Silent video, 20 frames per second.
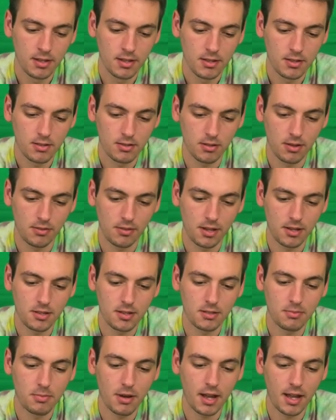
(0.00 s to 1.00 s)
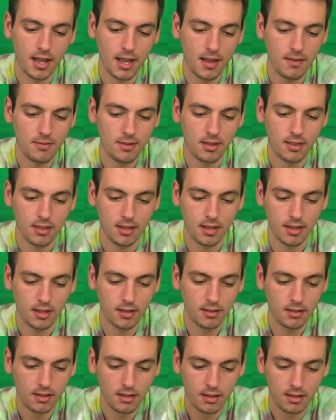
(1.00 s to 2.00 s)
So if they just bite
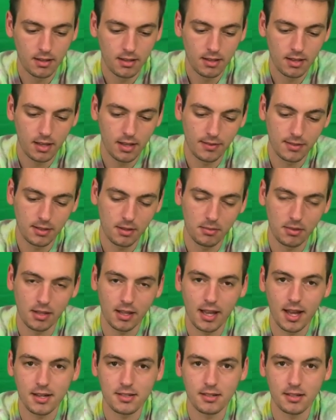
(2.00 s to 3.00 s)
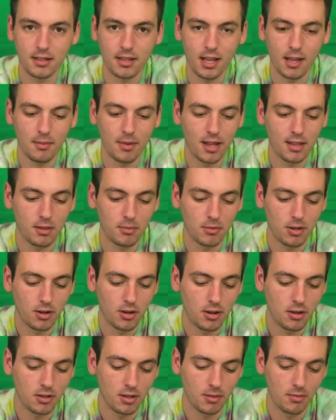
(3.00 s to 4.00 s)
everything, if something actually came at them to
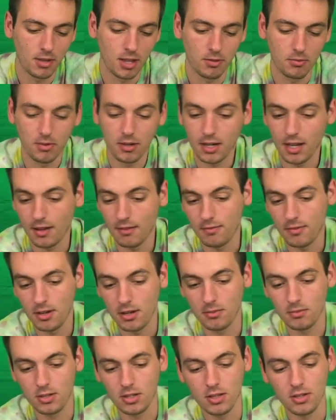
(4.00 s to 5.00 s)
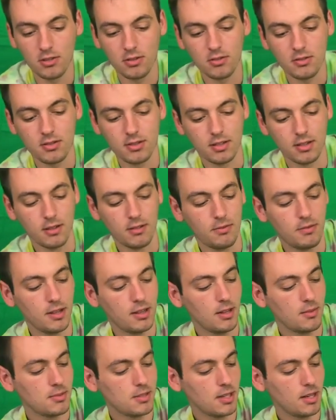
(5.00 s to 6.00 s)
hurt them, they wouldn't have venom to use to defend
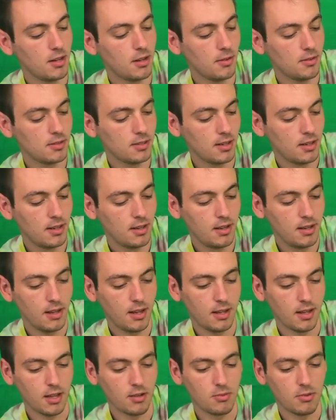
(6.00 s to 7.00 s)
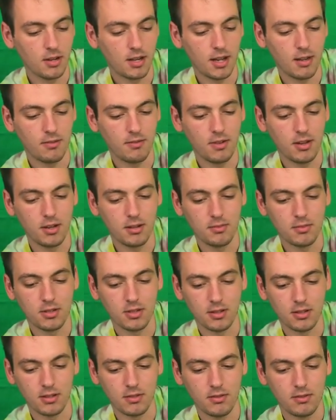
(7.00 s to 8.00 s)
themselves, and they wouldn't have venom
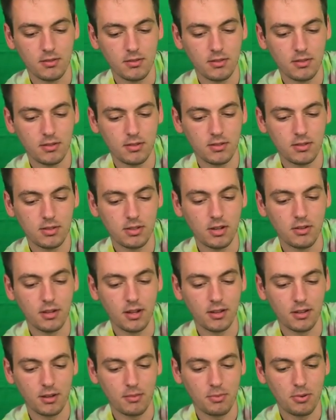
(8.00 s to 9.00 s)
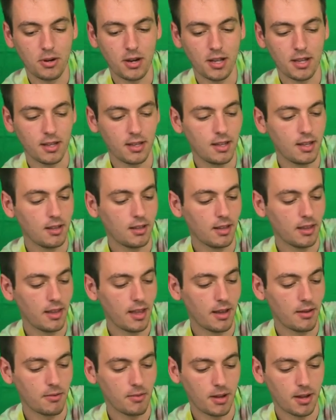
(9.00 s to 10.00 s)
to slow down their prey and kill it
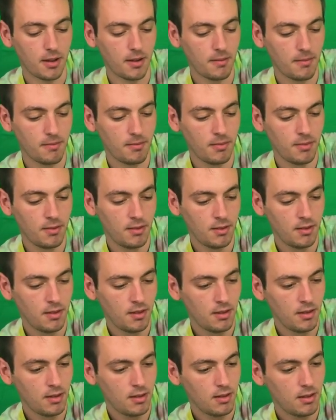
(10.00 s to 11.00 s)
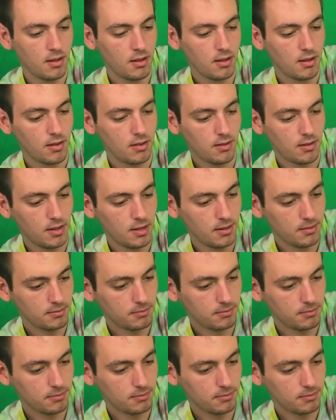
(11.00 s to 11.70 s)
that way. All right.